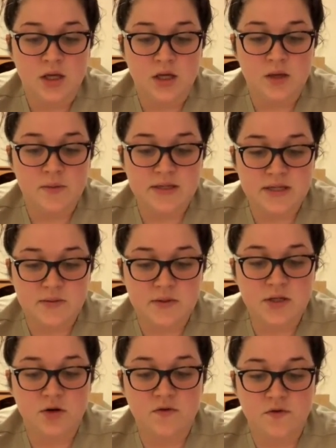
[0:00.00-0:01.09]
can be
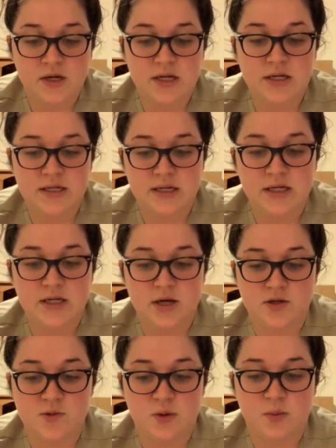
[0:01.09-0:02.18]
substituted for any TD
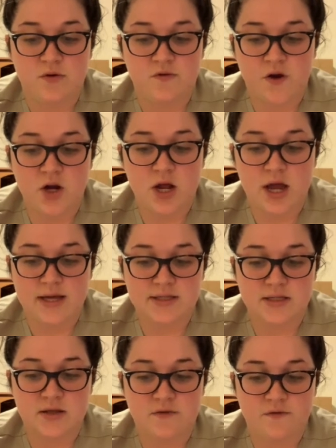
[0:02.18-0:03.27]
dose, but preferred
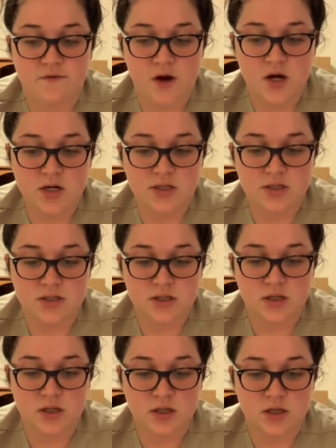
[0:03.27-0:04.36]
as the first
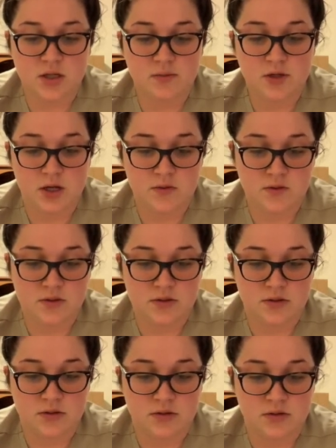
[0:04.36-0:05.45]
dose.
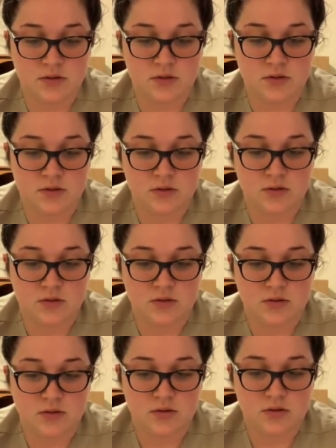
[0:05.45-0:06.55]

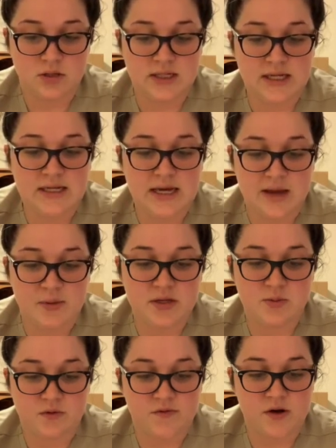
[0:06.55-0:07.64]
The Tdap is
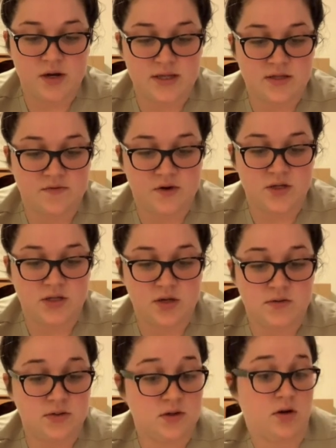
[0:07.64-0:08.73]
preferred as the first
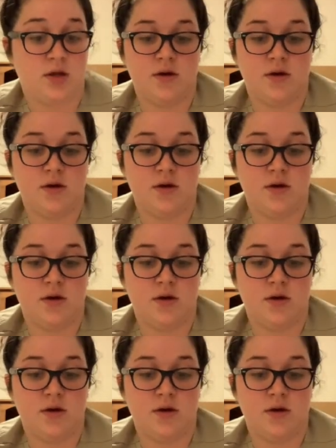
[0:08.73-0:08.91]
dose. Sorry,